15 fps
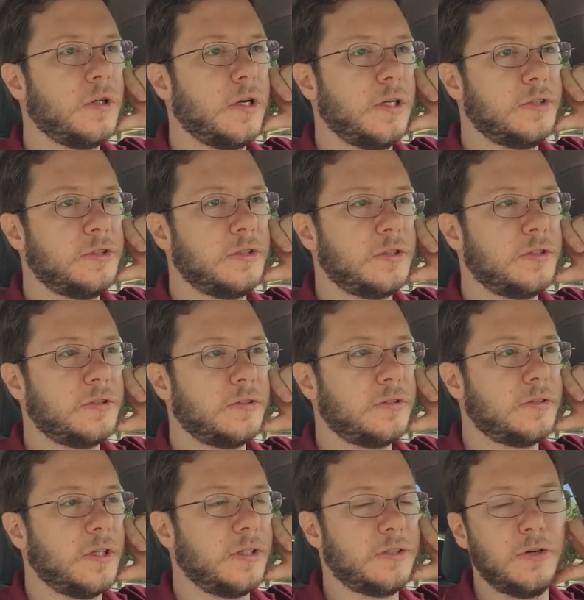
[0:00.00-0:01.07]
it's just,
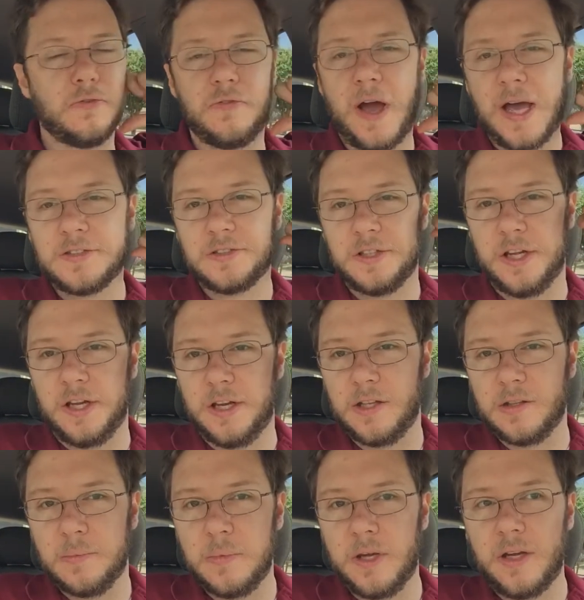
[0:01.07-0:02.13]
it's so fascinating
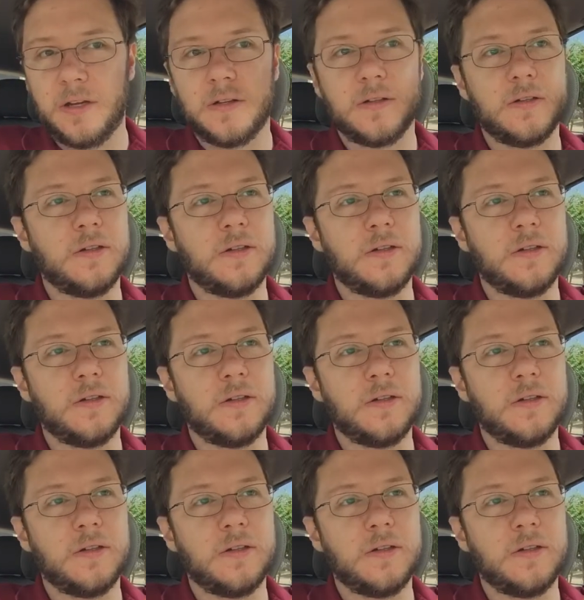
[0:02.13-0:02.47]
to me.